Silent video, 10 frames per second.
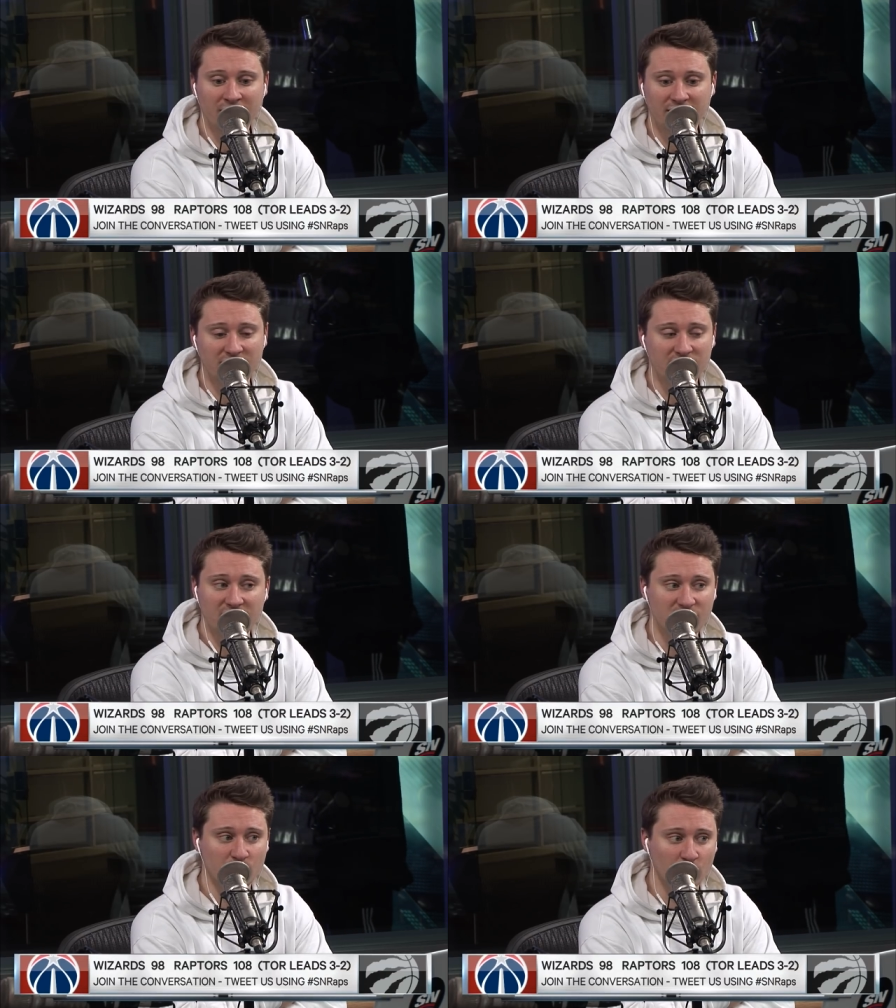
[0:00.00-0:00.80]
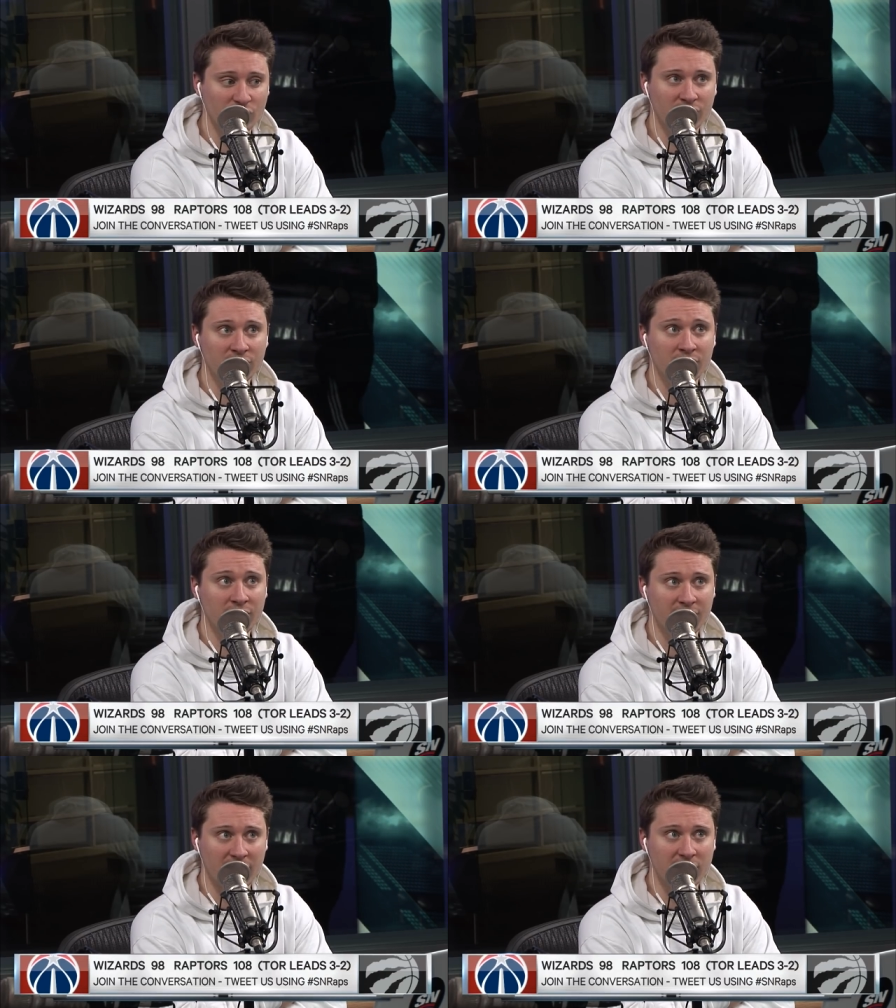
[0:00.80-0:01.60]
He's he's proven
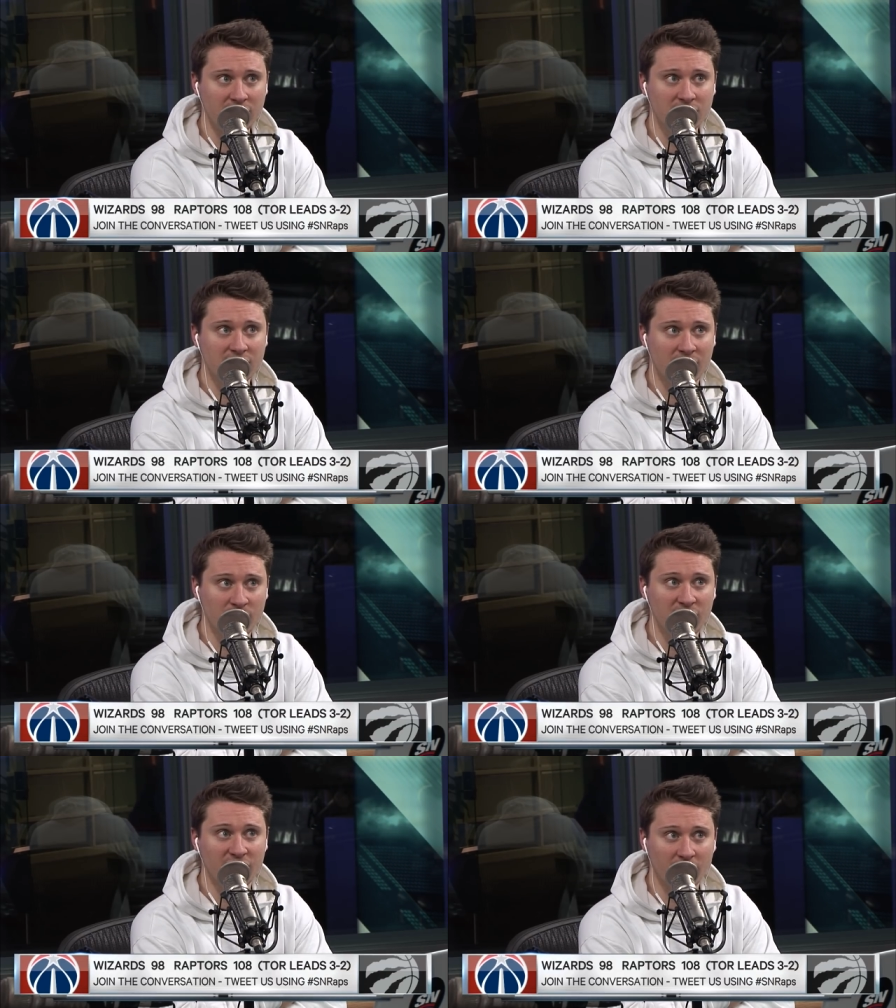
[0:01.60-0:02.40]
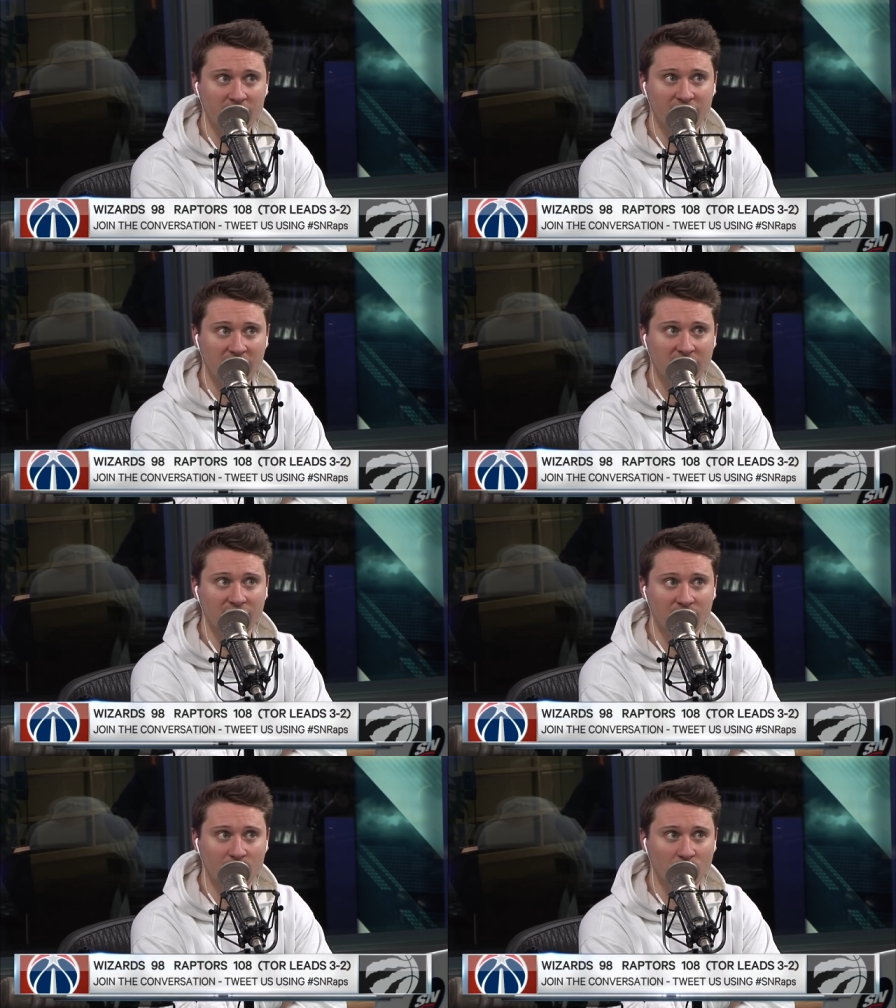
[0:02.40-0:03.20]
that he's can be very effective
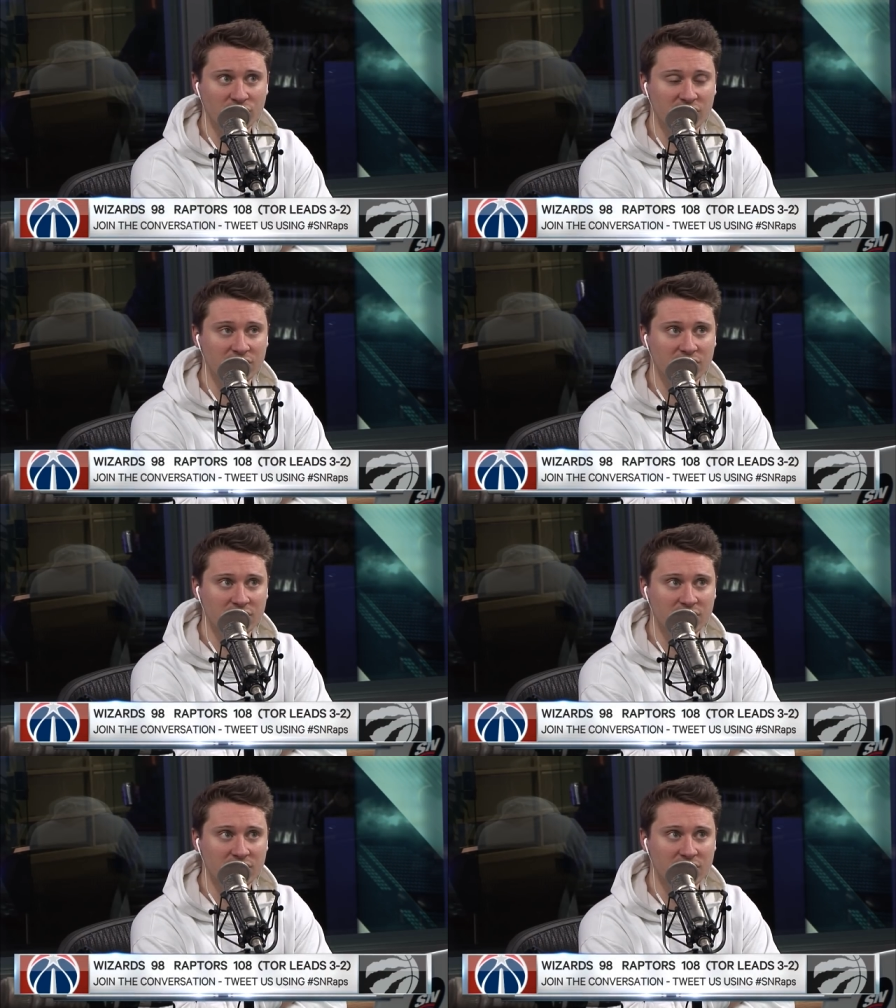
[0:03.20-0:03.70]
in the postseason.